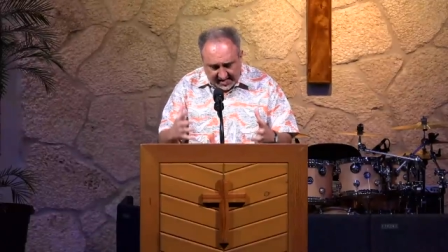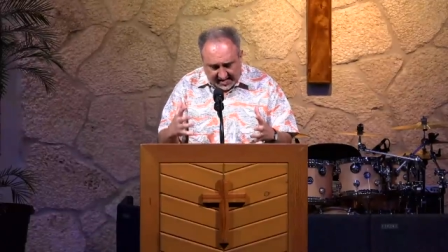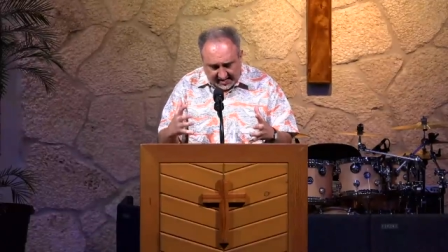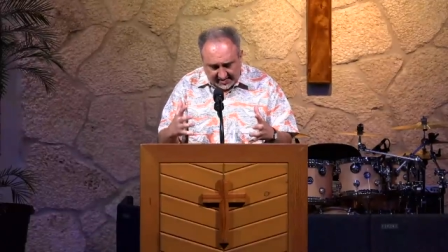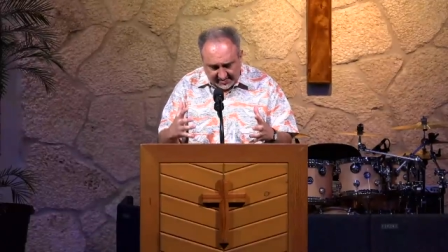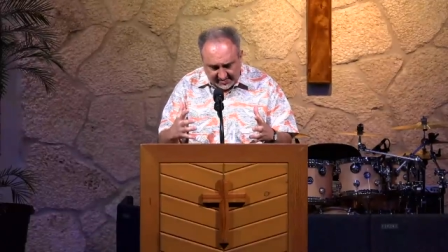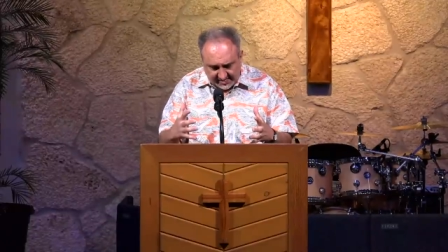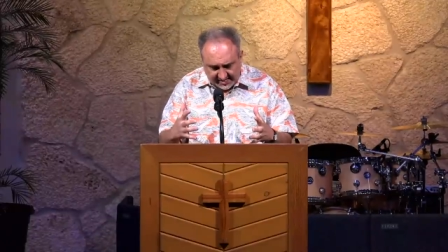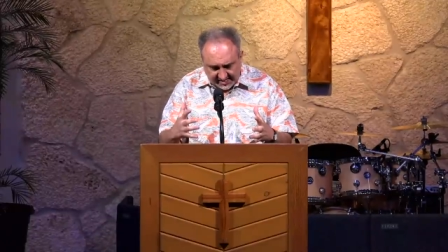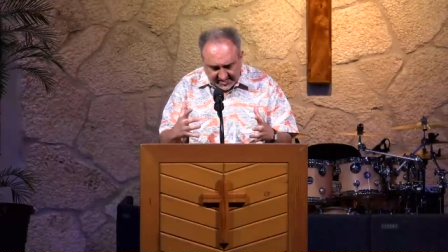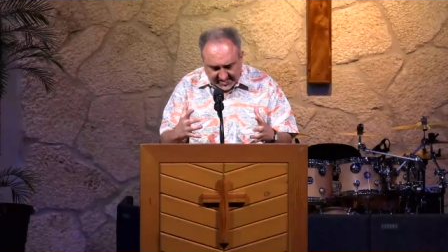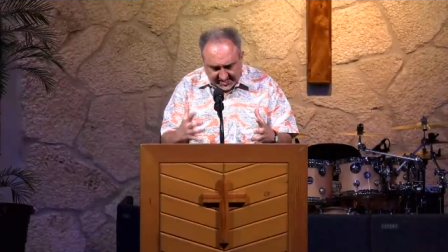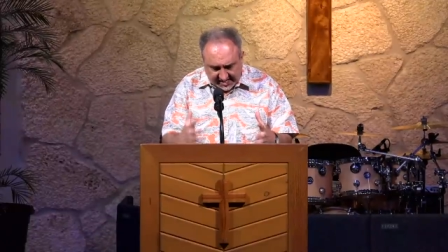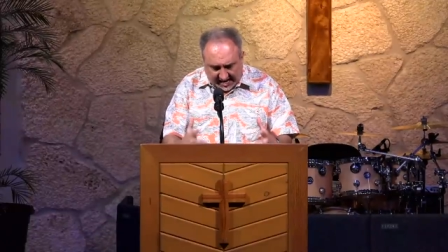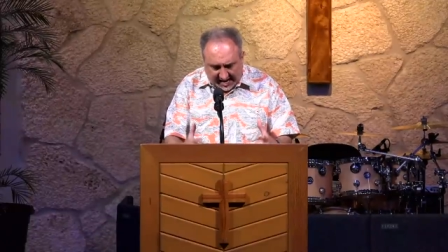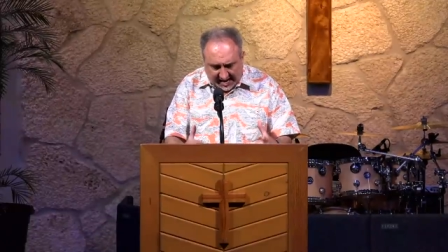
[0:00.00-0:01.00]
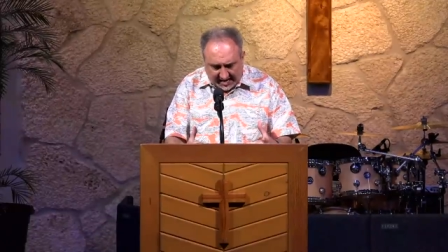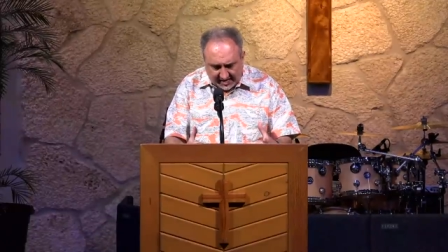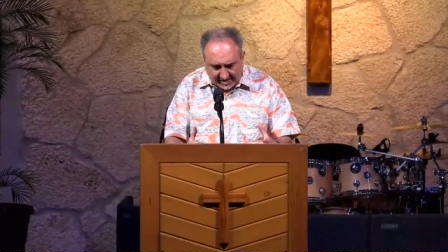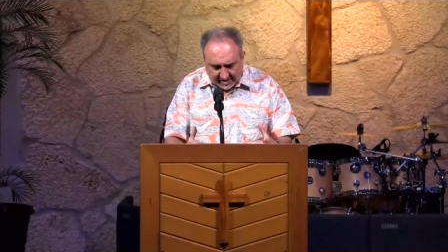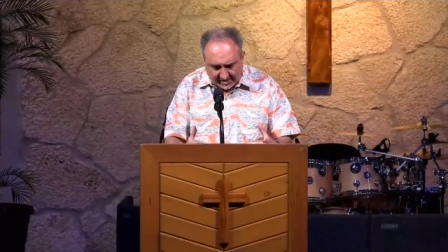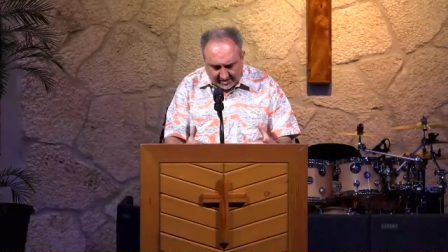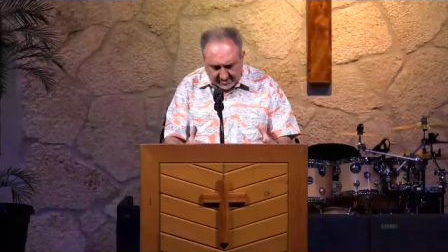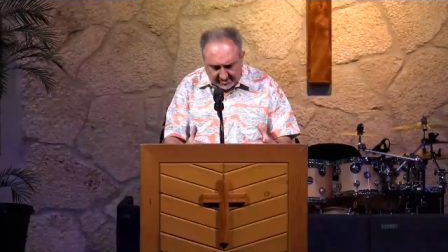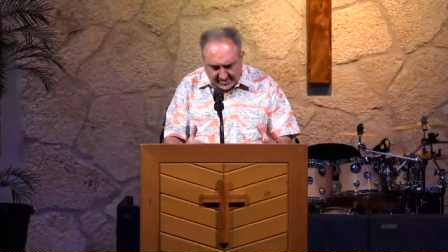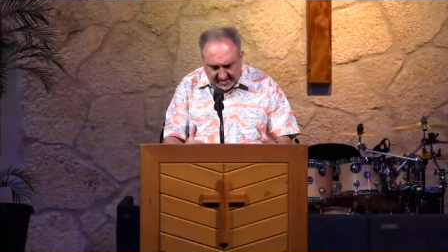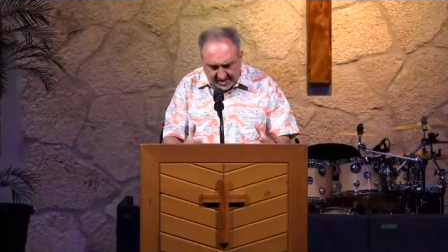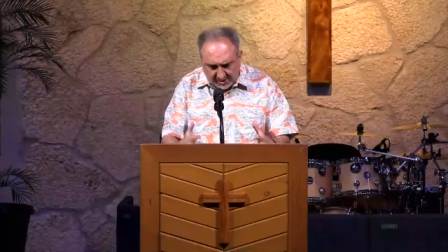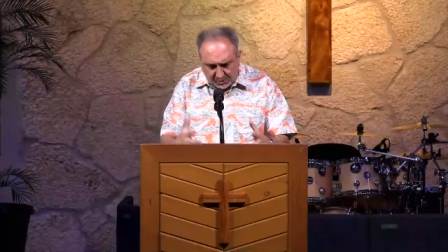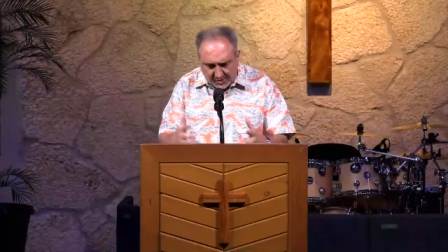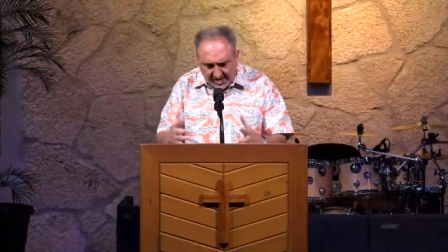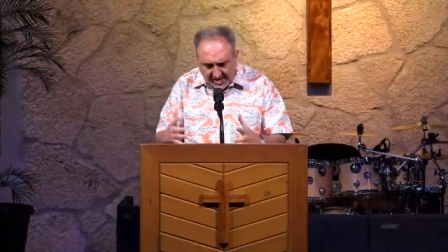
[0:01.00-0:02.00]
that desire
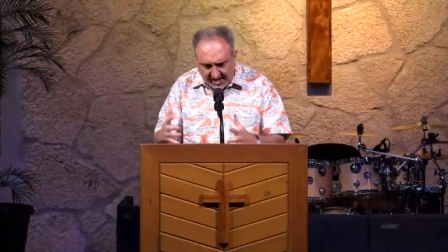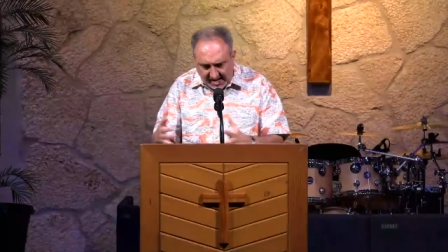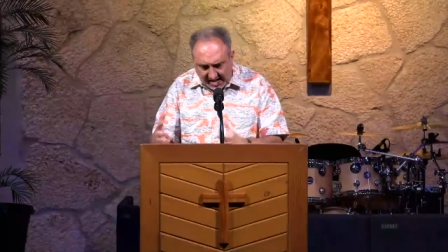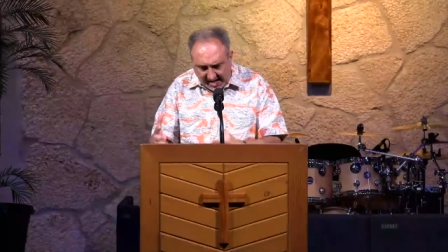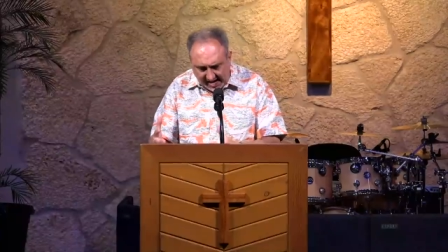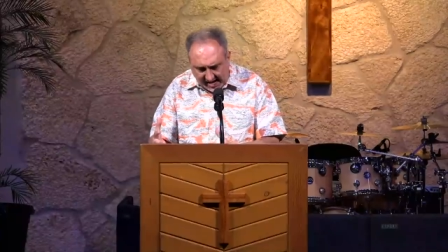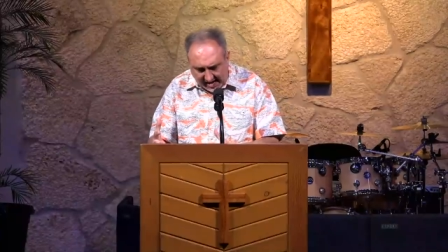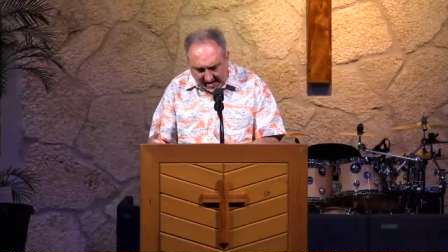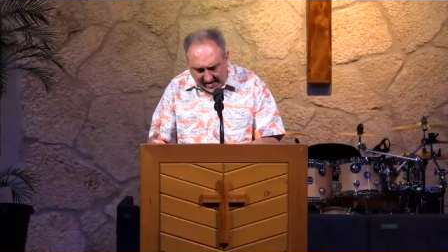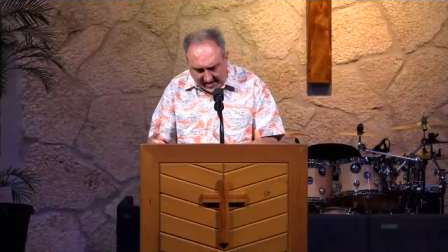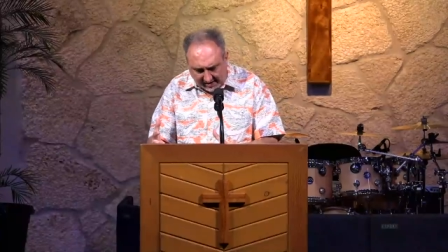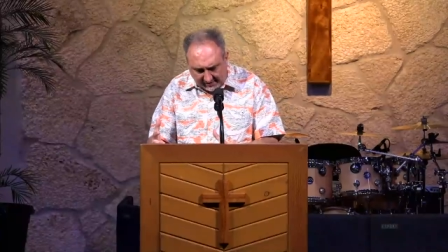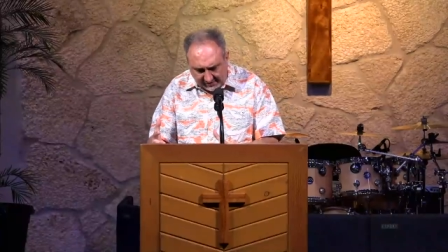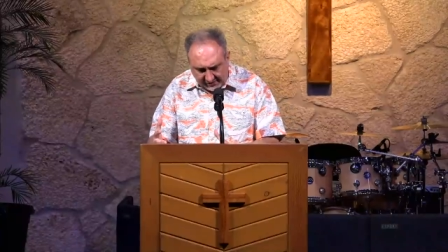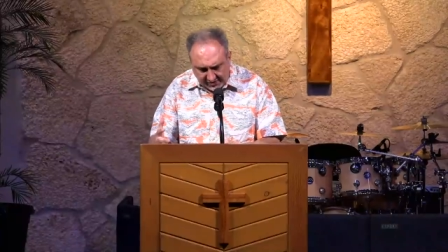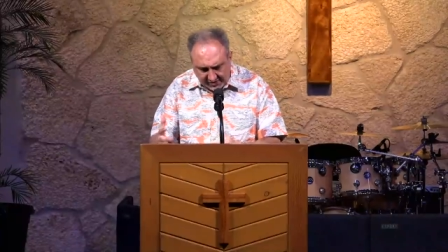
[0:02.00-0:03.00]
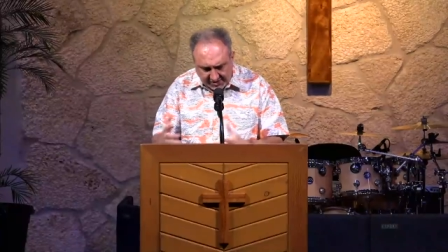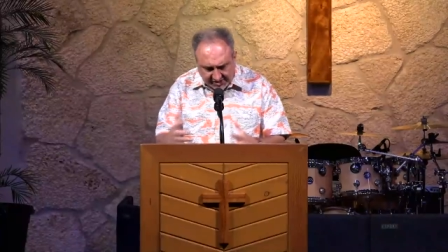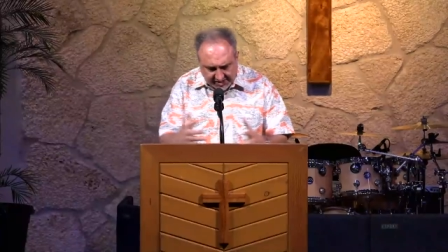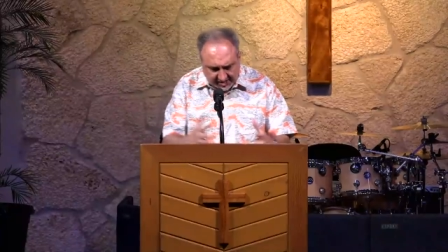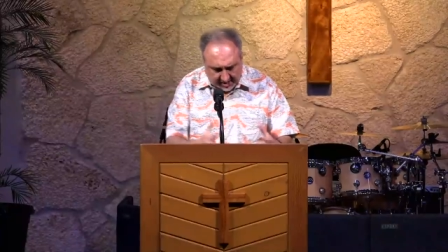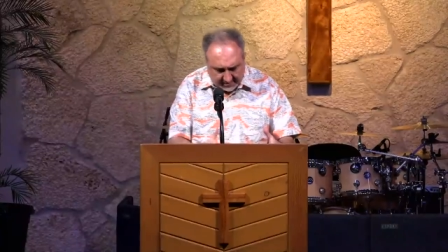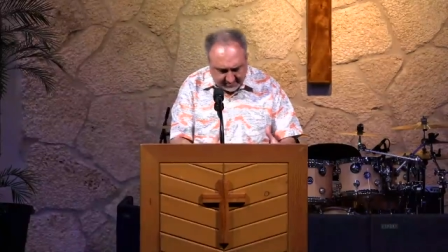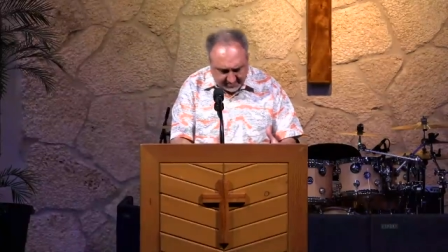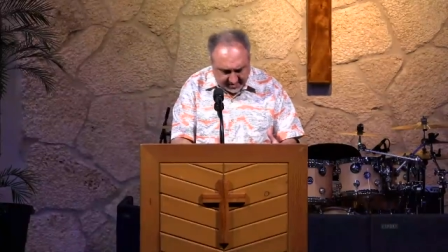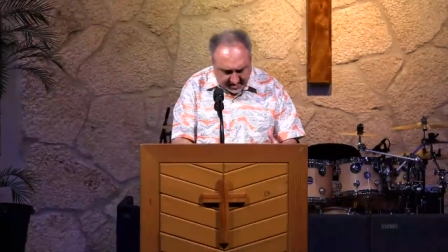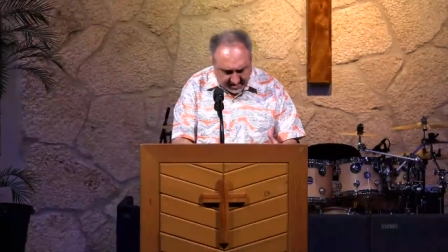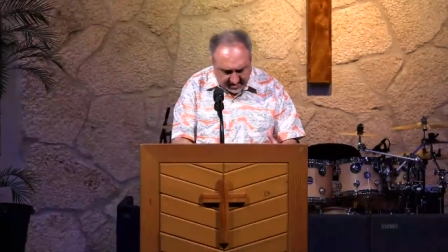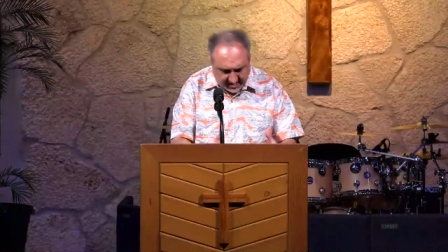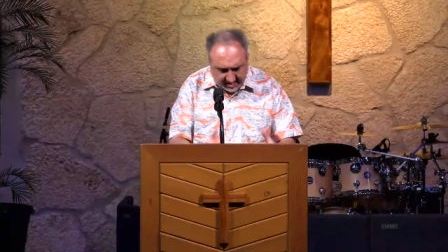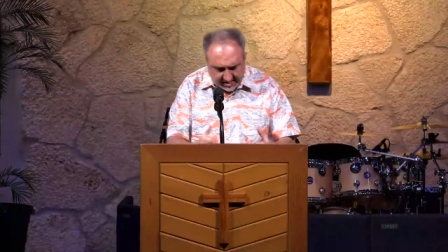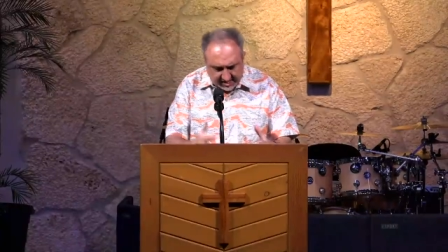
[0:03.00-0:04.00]
that we have for
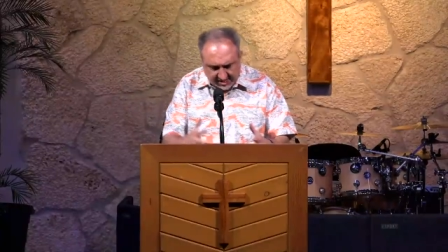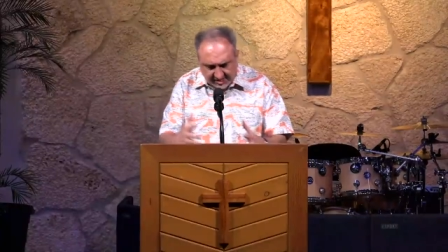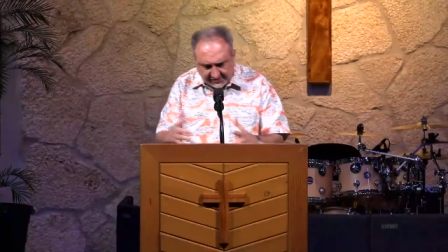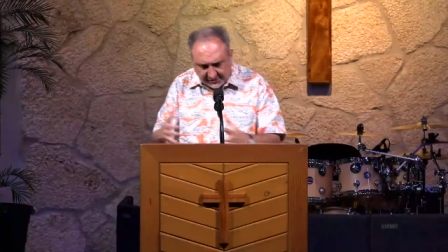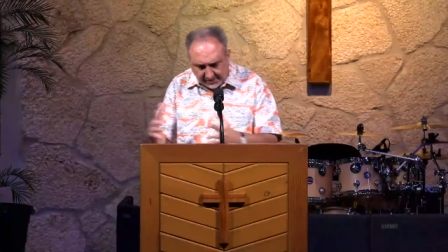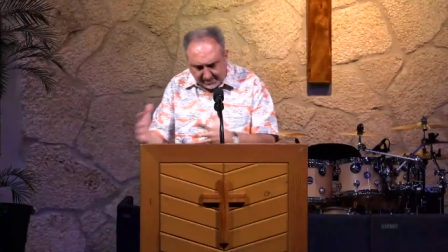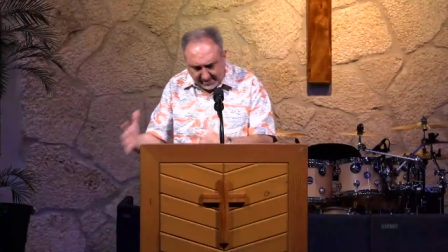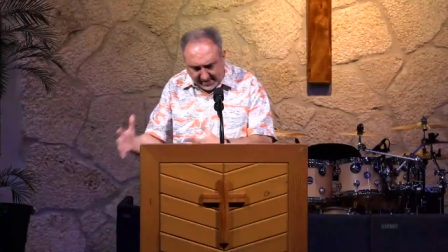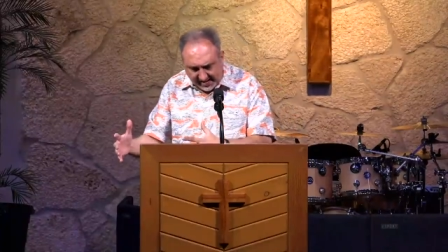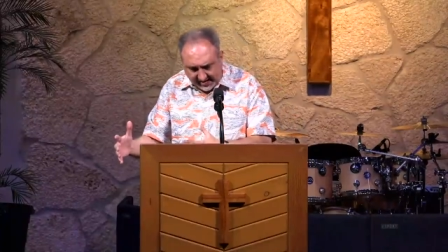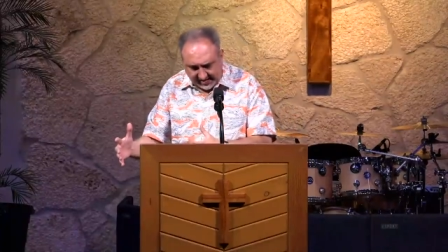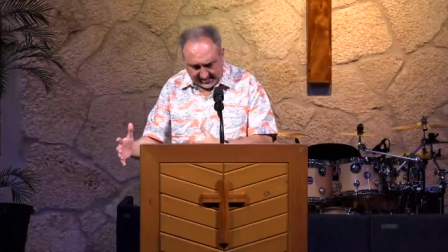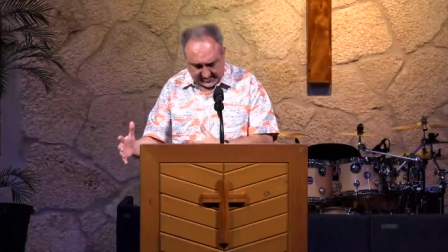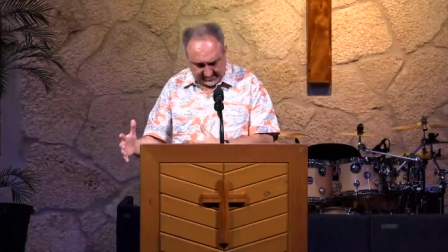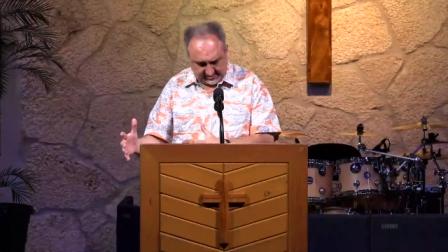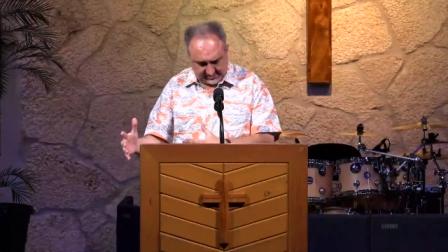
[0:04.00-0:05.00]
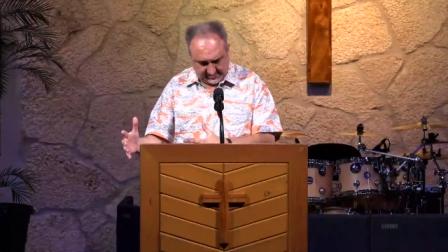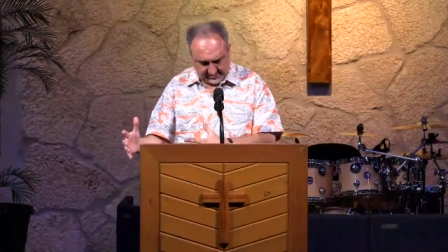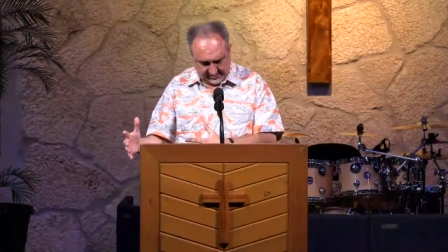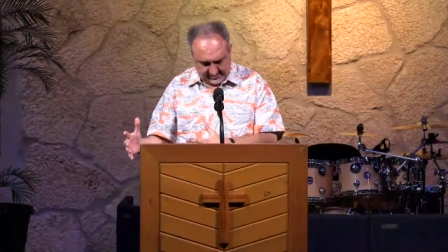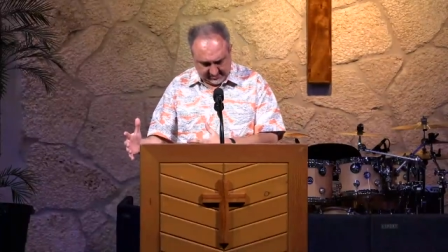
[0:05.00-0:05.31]
something that is forbidden.